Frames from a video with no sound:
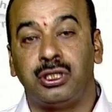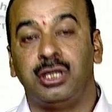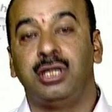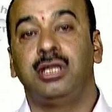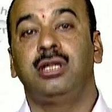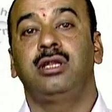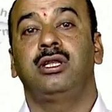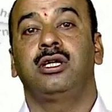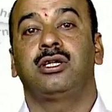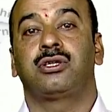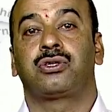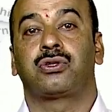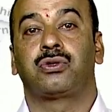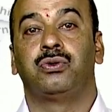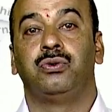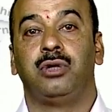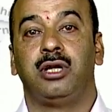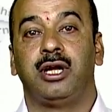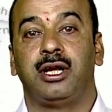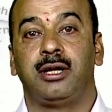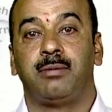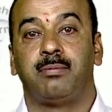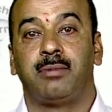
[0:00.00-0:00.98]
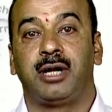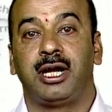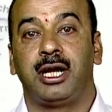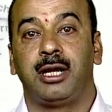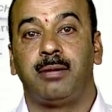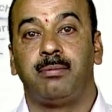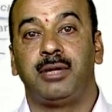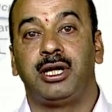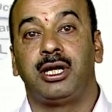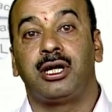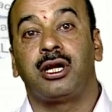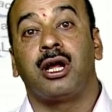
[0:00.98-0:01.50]
in the school
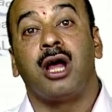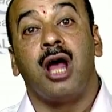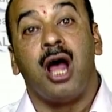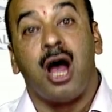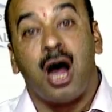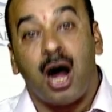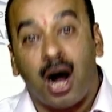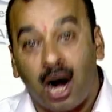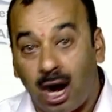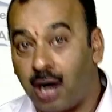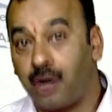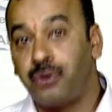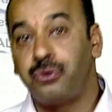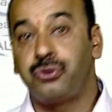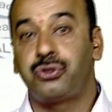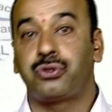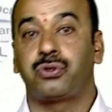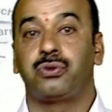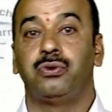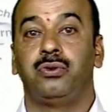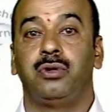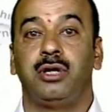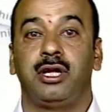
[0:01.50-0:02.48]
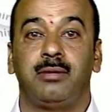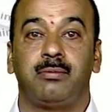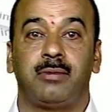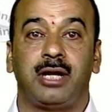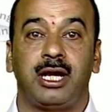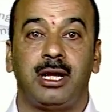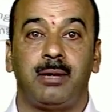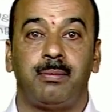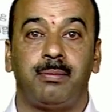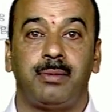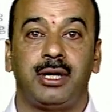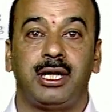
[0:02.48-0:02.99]
environment, how school
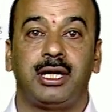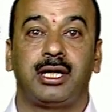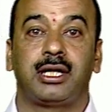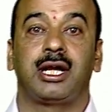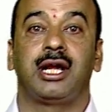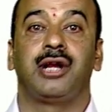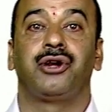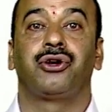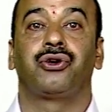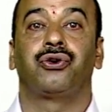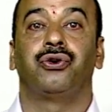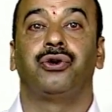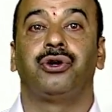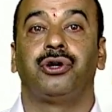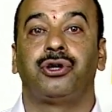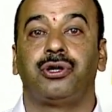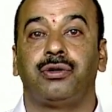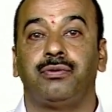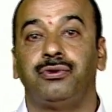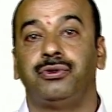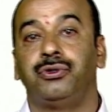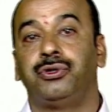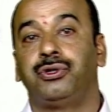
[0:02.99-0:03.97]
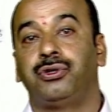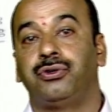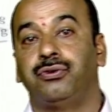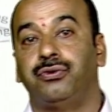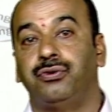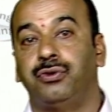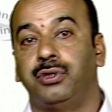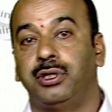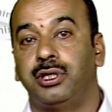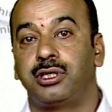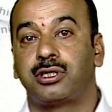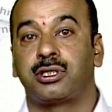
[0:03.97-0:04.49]
environment can contribute
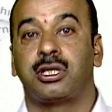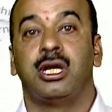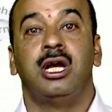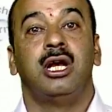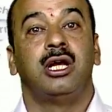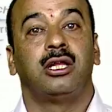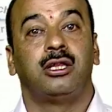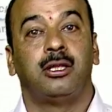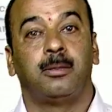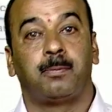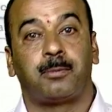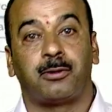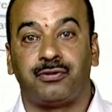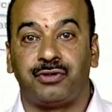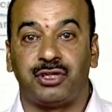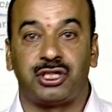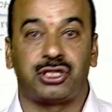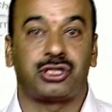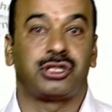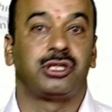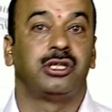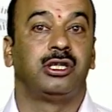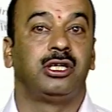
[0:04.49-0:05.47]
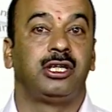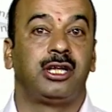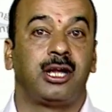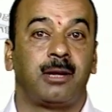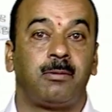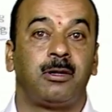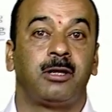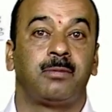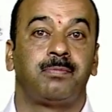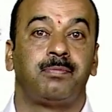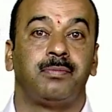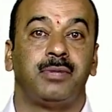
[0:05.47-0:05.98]
towards the professional
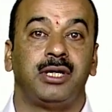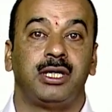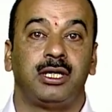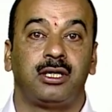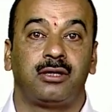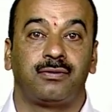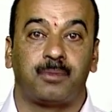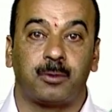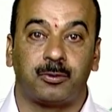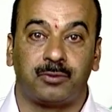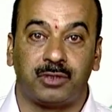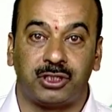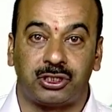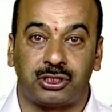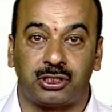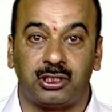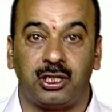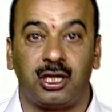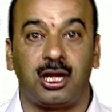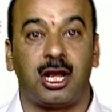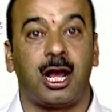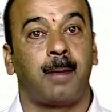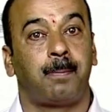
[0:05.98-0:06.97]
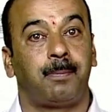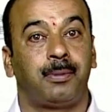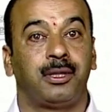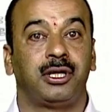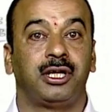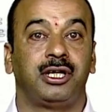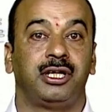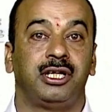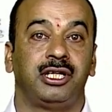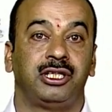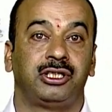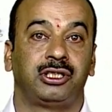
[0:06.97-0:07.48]
development, professional
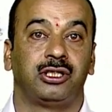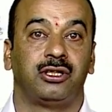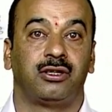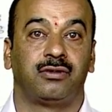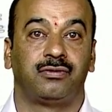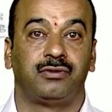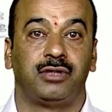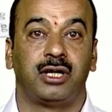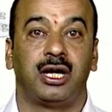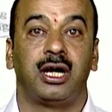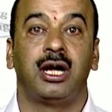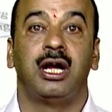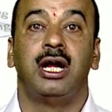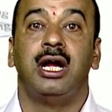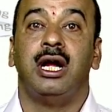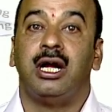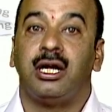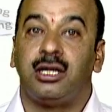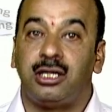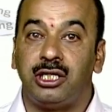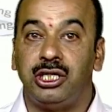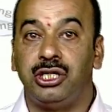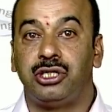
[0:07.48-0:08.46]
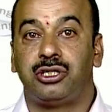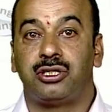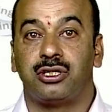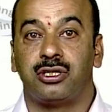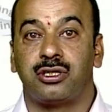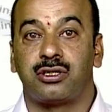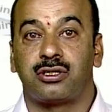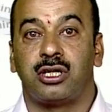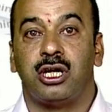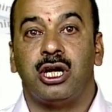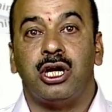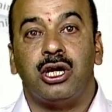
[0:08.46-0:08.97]
upgradation of the
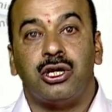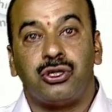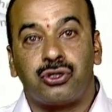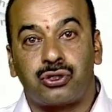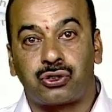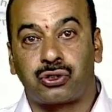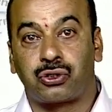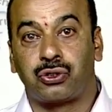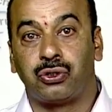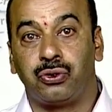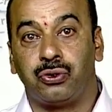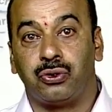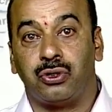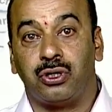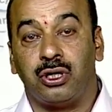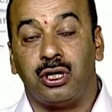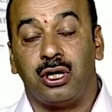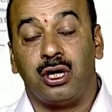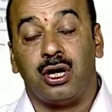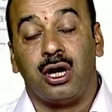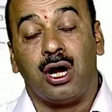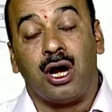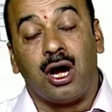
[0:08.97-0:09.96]
teachers. So,